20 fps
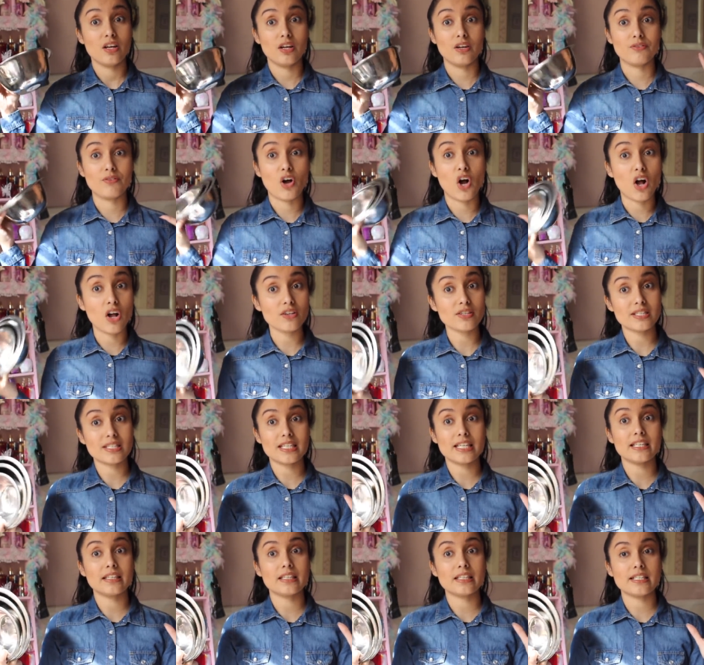of all
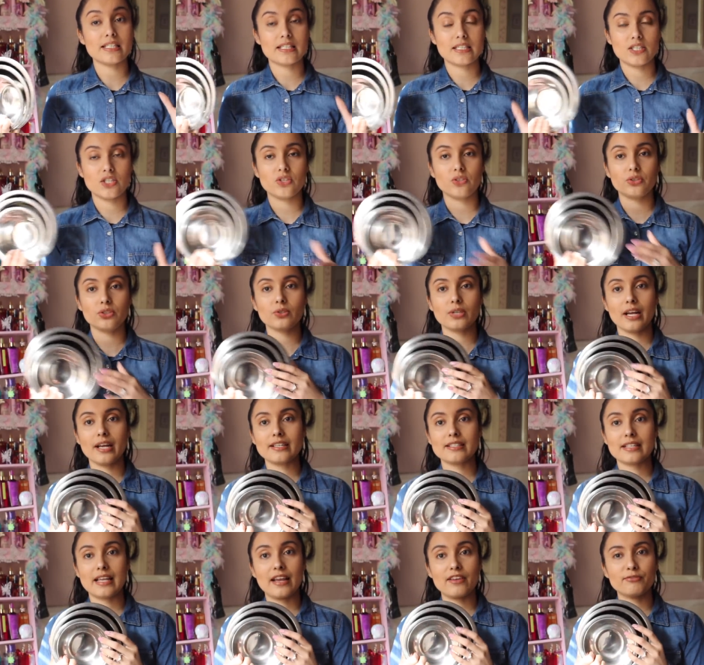stainless steel, you
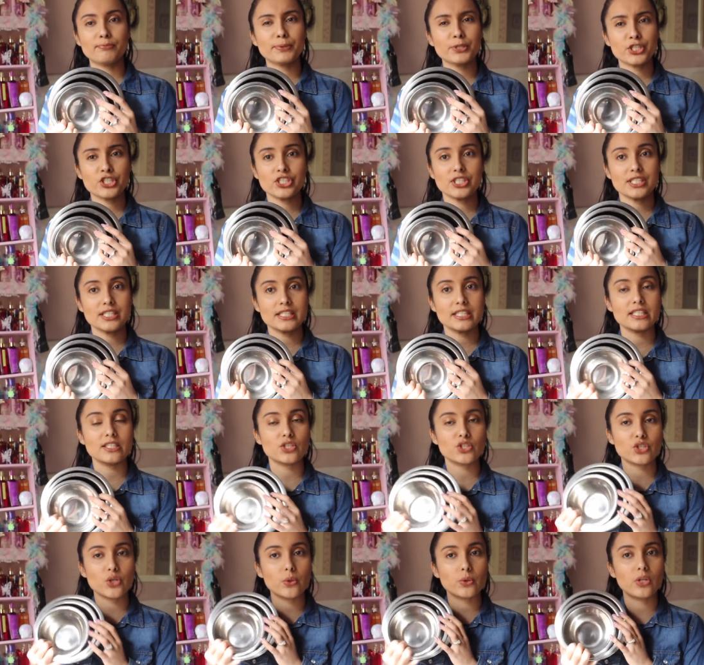guys. I've purchased
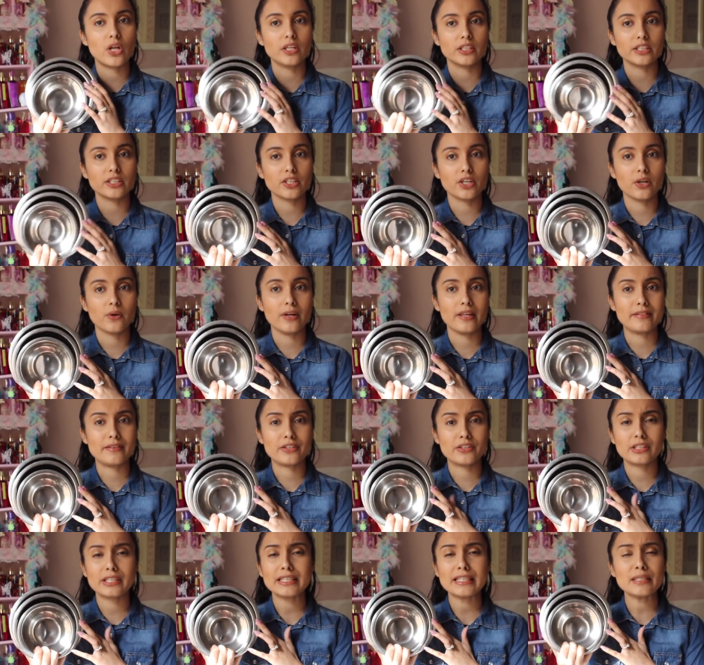these so long ago, and
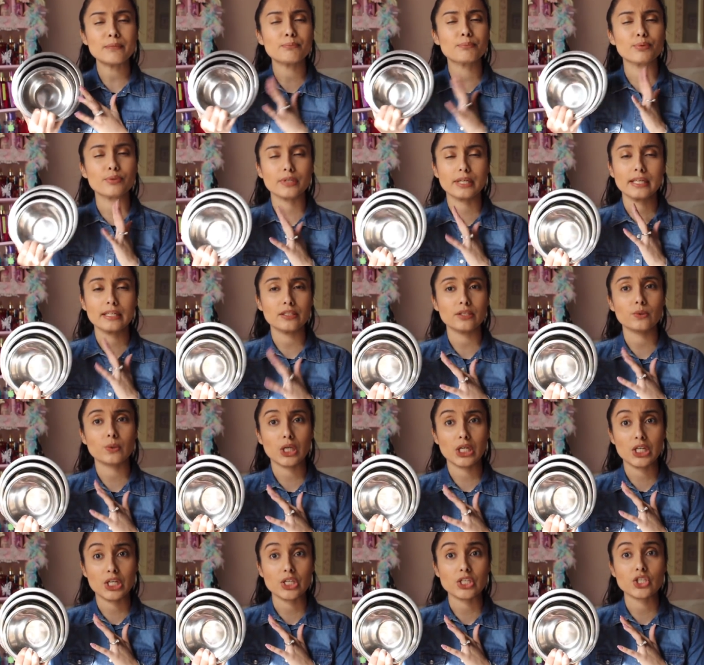they're like in brand new
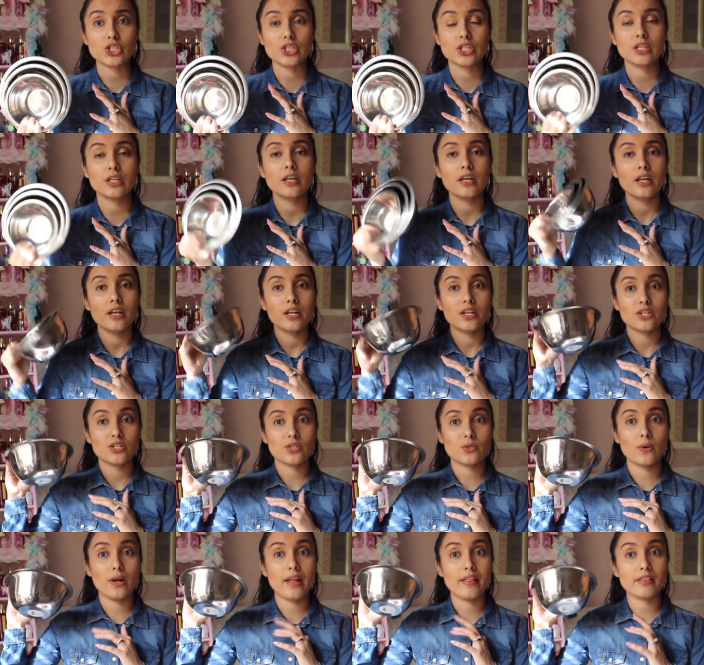condition.
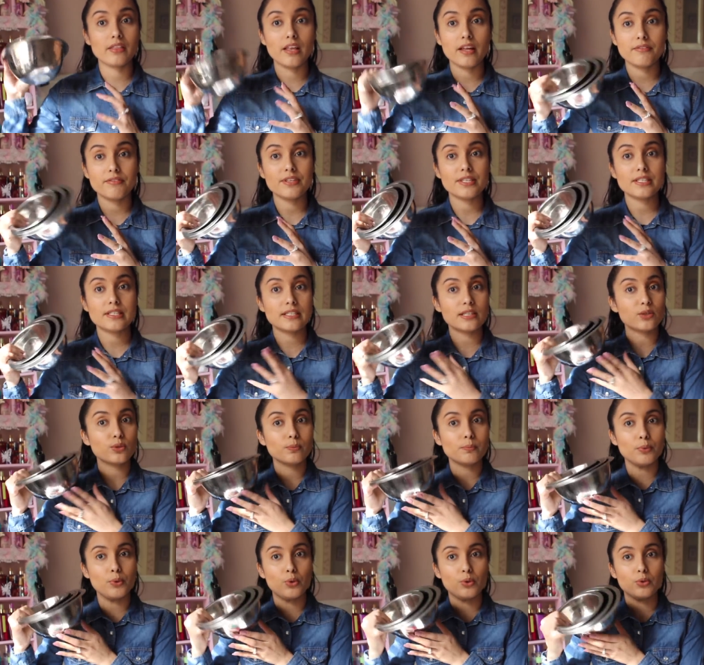So I love these
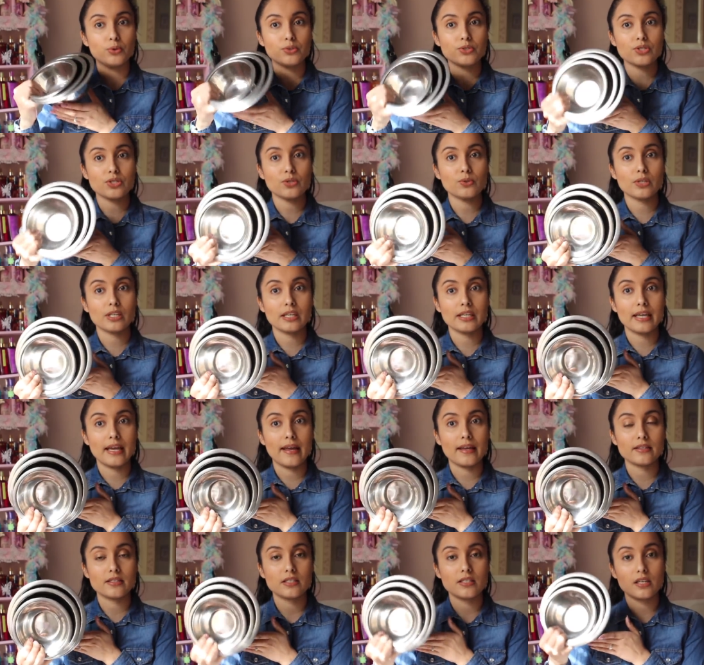little bowls. You can
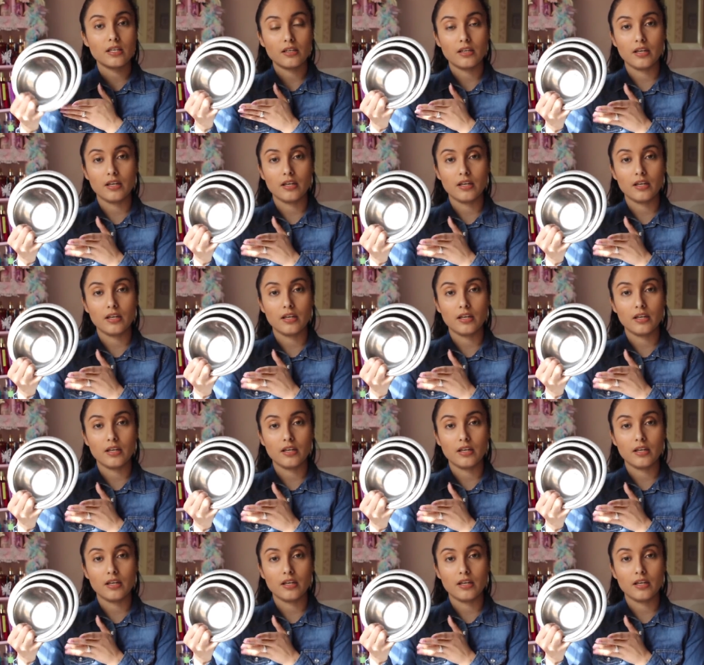get